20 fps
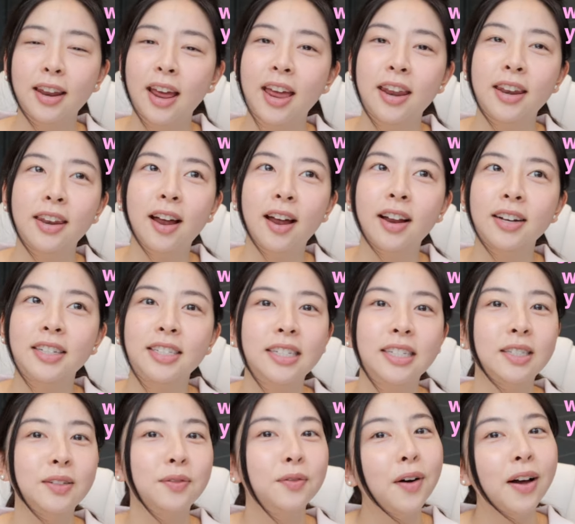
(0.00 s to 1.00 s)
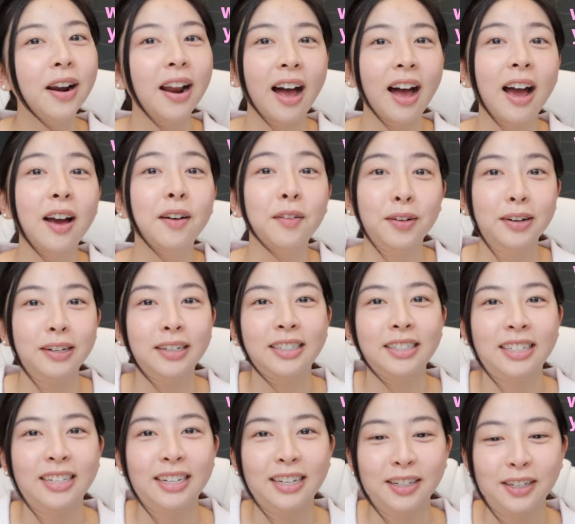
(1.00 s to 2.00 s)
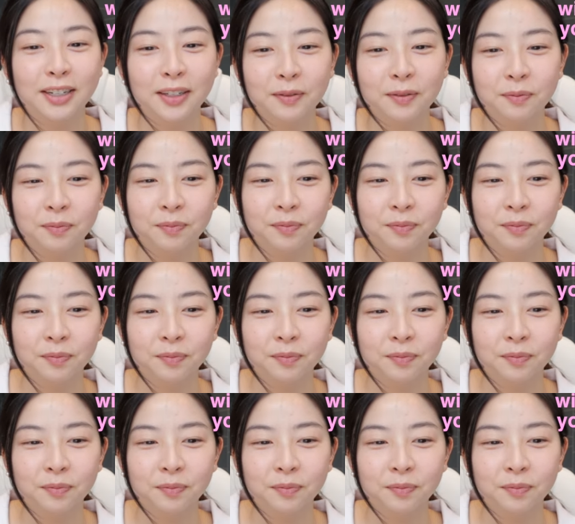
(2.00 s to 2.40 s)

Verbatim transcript: and not just what I wanted to hear.